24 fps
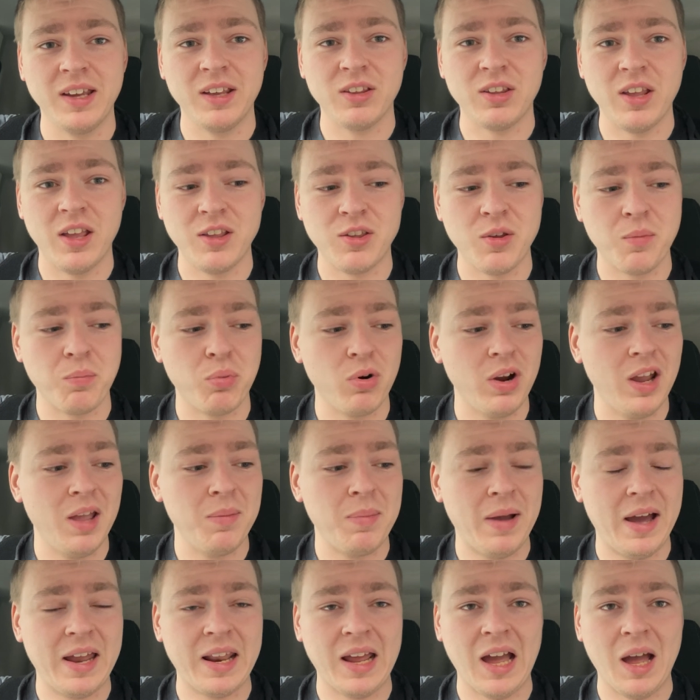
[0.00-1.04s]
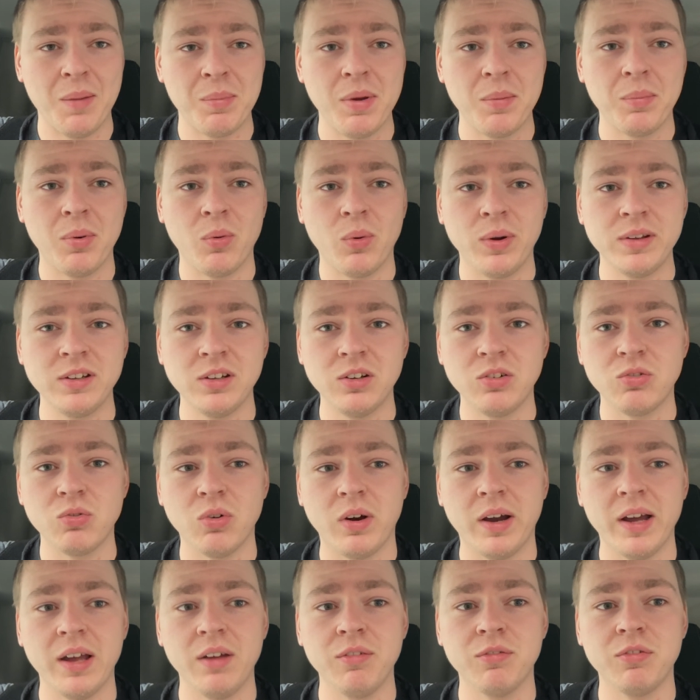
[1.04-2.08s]
It's a pretty bad habit, but when you
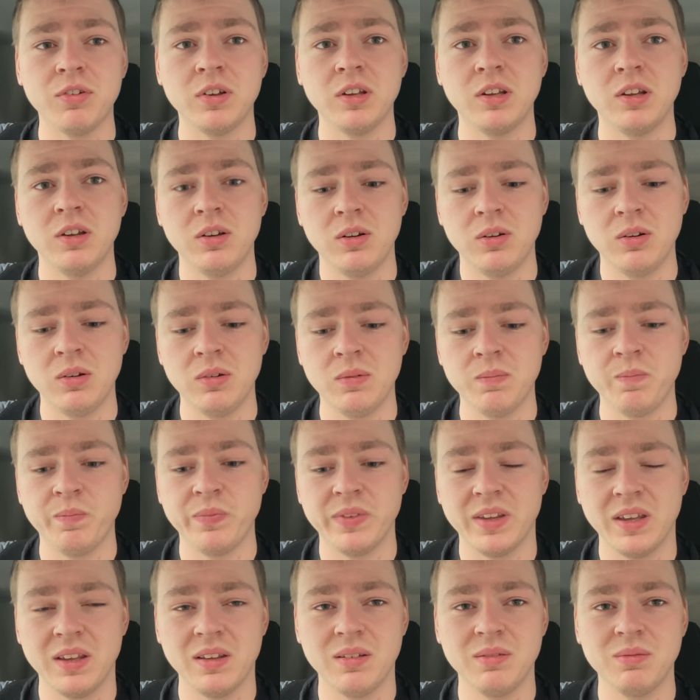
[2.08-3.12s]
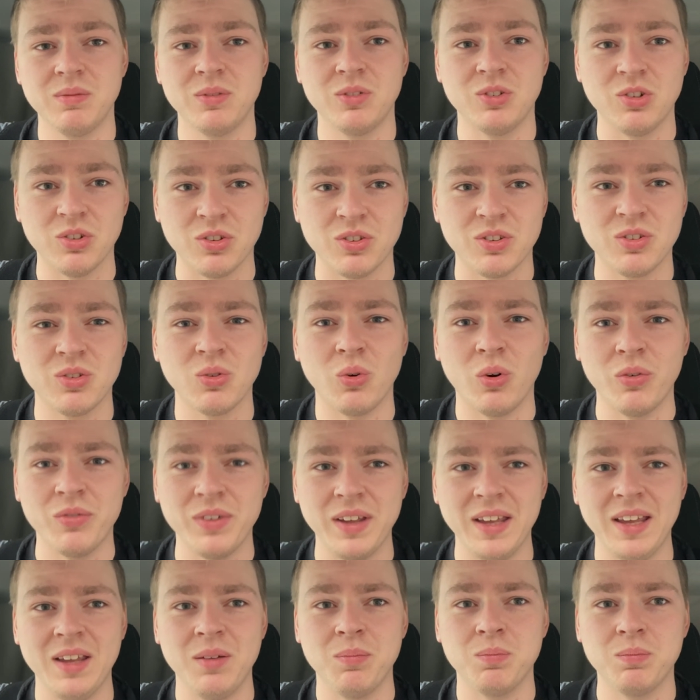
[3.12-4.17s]
drive, you just sort of
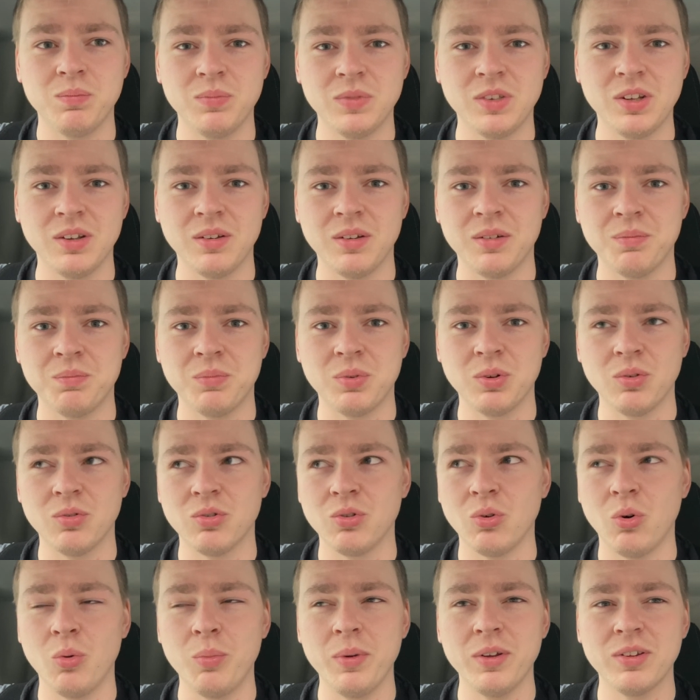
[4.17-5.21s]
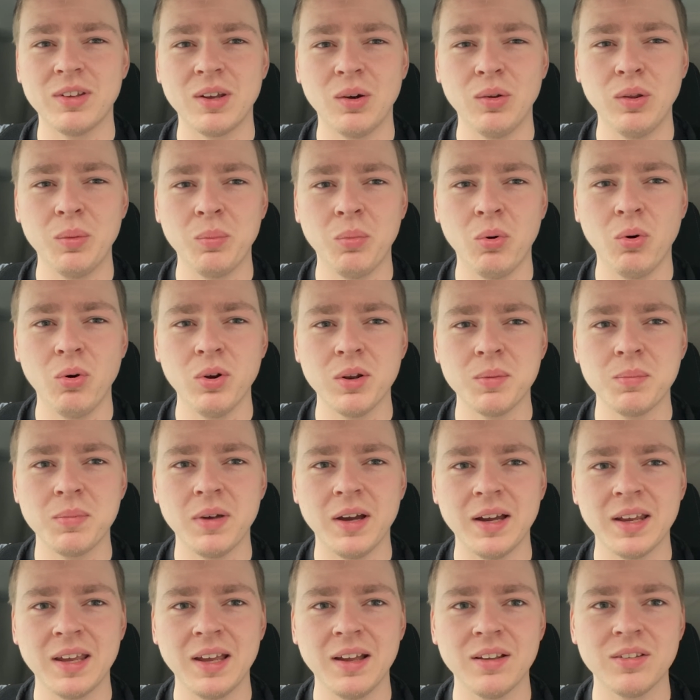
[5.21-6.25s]
eat to almost kill the boredom,
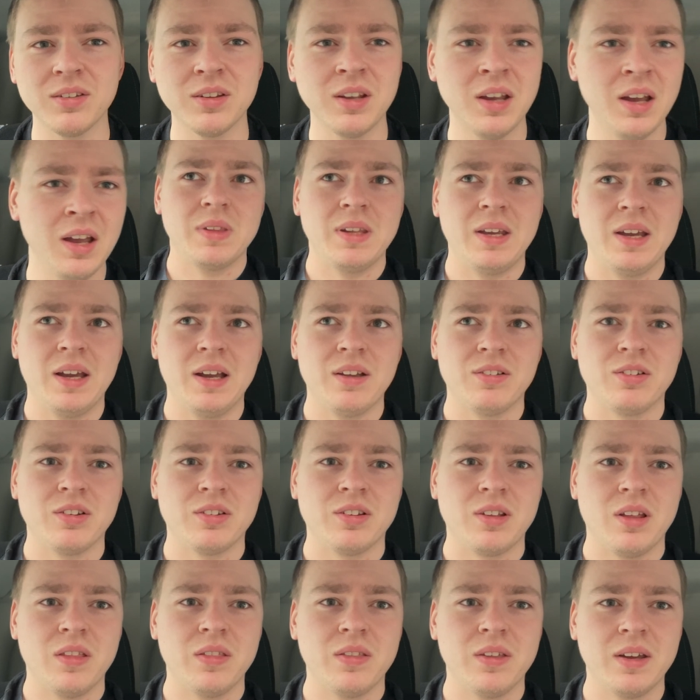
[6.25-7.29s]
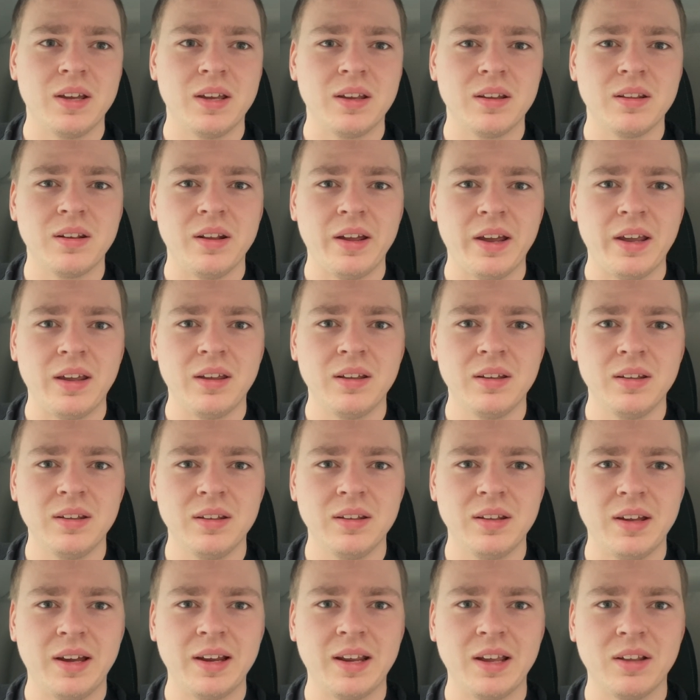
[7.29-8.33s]
I guess. Yeah, it's just something like,
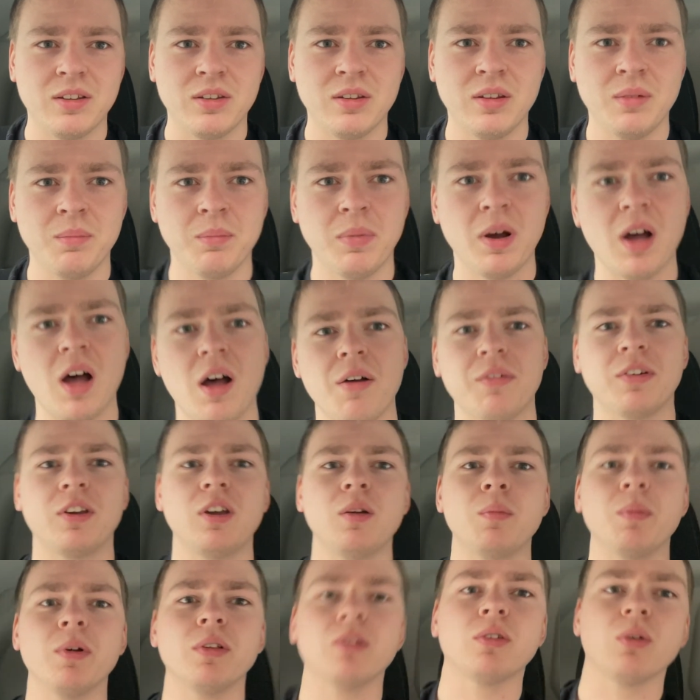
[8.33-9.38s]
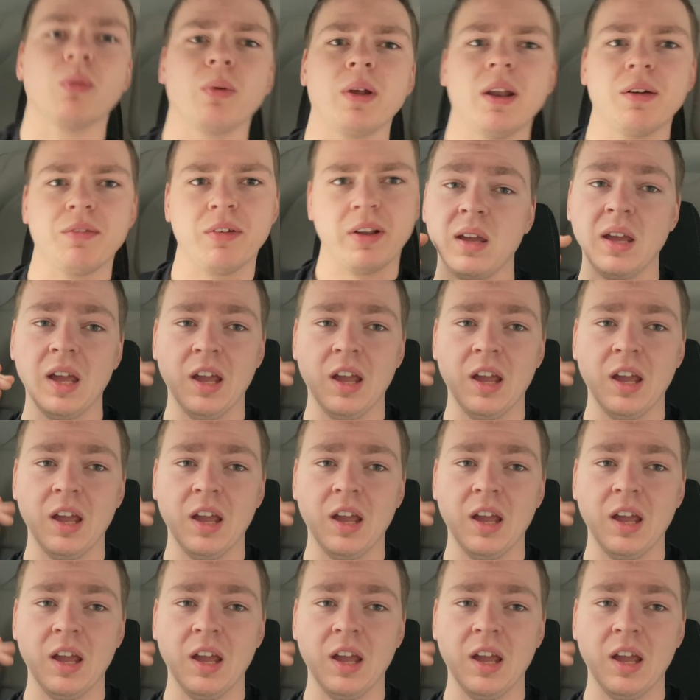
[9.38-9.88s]
I guess, part of humans or whatever.